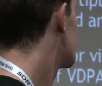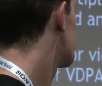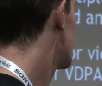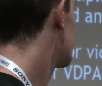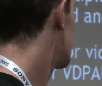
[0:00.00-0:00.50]
the
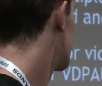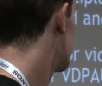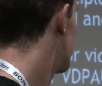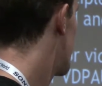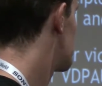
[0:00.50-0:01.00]
other
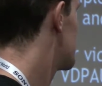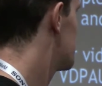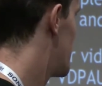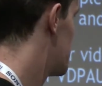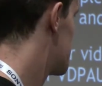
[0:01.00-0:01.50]
key
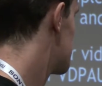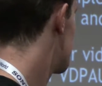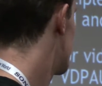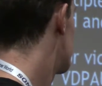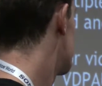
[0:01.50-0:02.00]
factor about
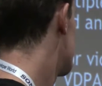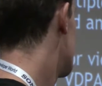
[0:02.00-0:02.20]
this chip